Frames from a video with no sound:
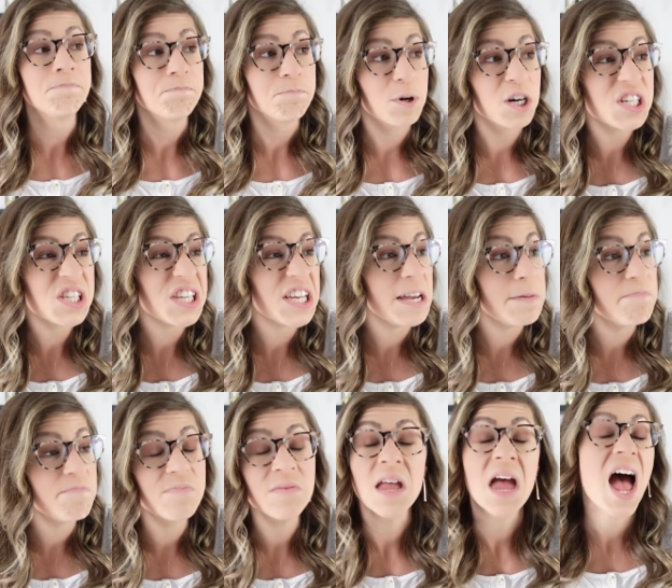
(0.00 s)
Personally,
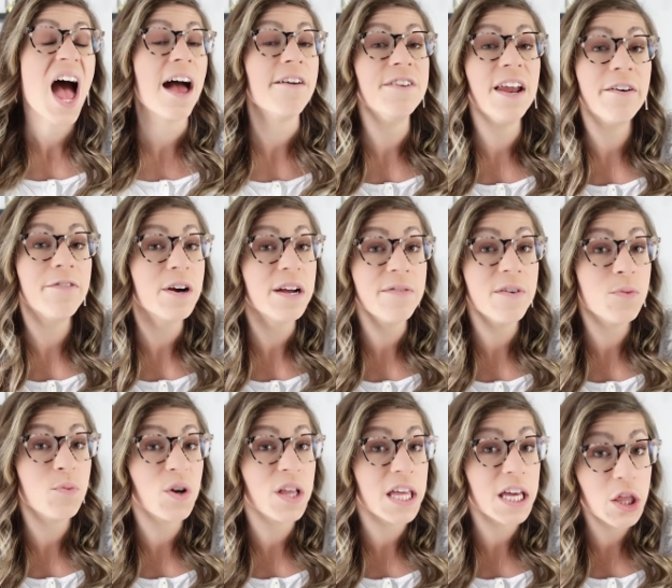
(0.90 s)
I've never
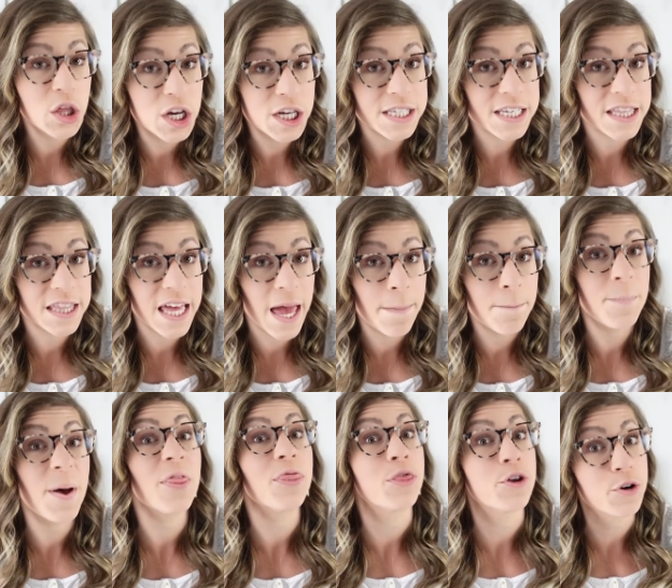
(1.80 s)
even really looked at them,
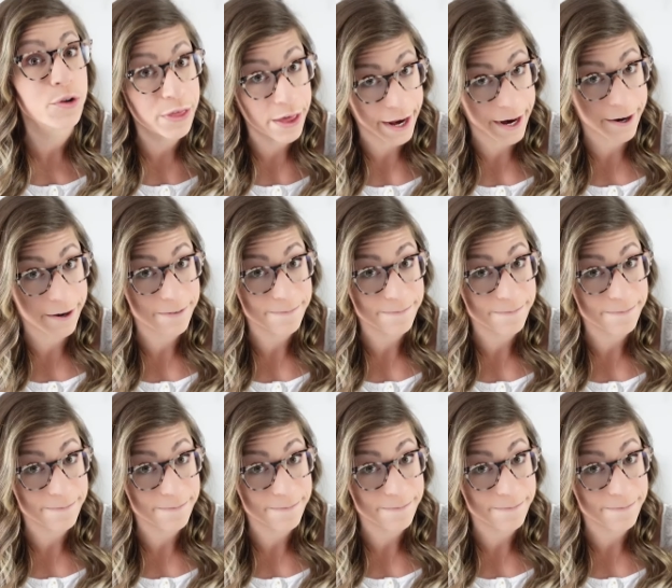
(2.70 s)
but they're there.